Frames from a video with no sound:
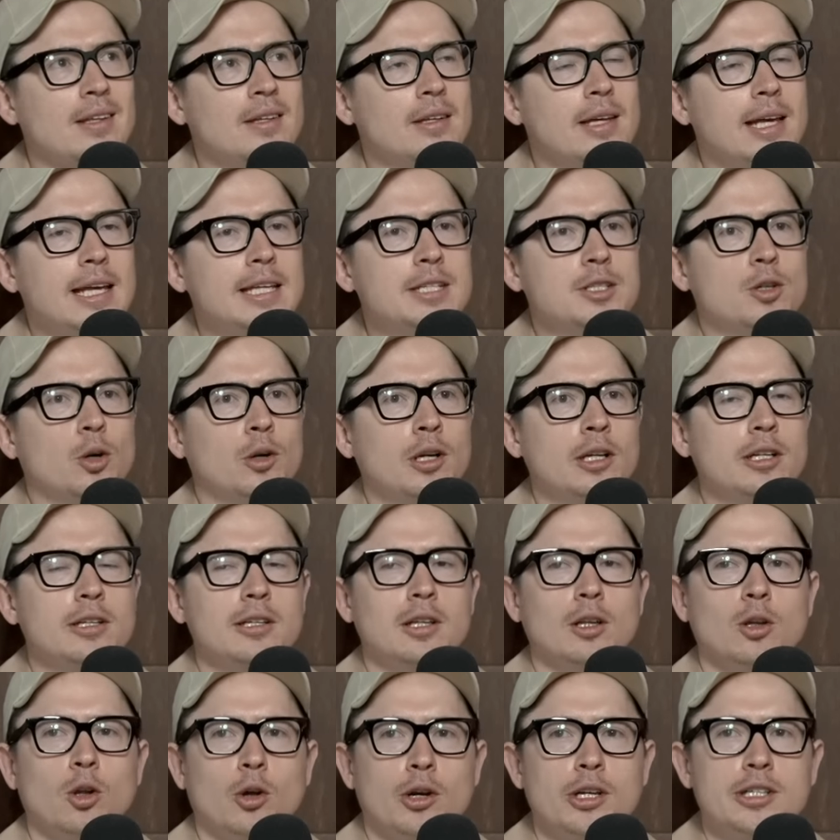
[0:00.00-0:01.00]
he's got
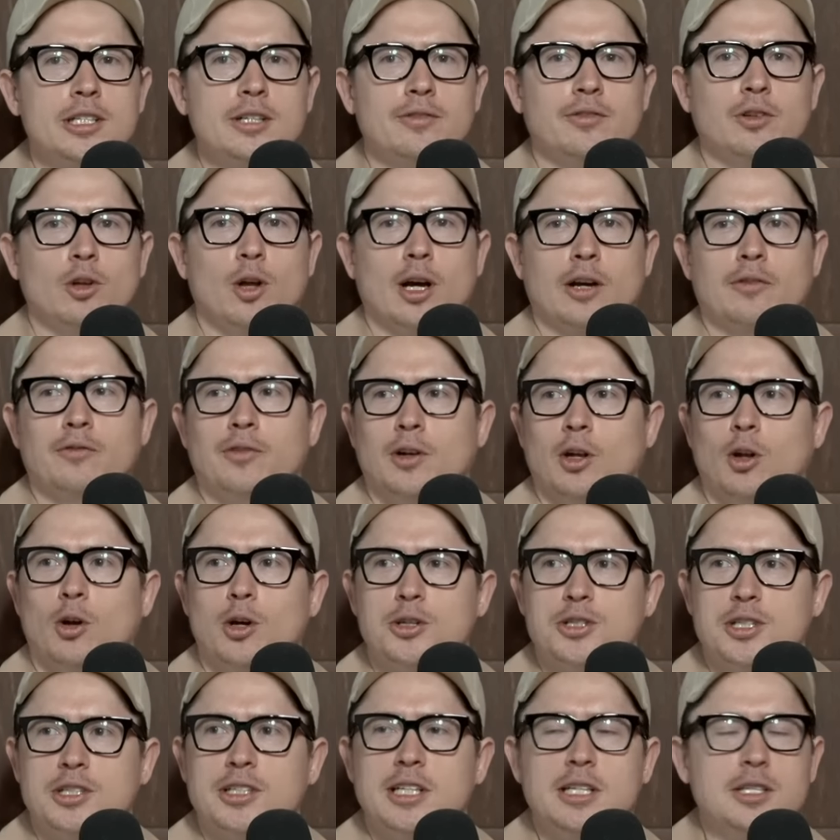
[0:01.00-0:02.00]
a lot of different like
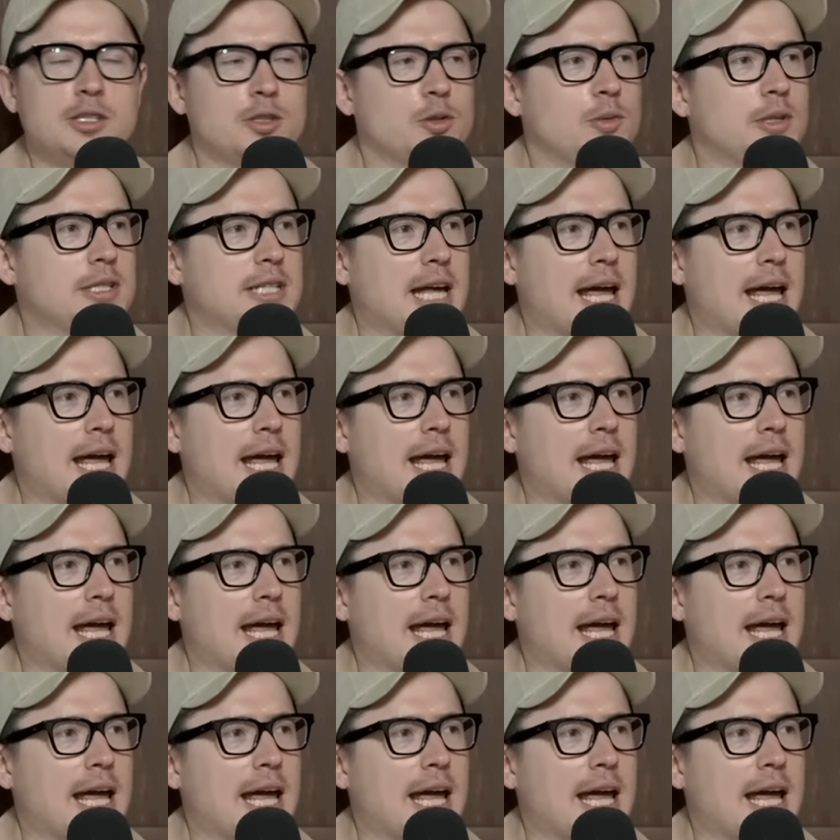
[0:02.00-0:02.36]
velocities to his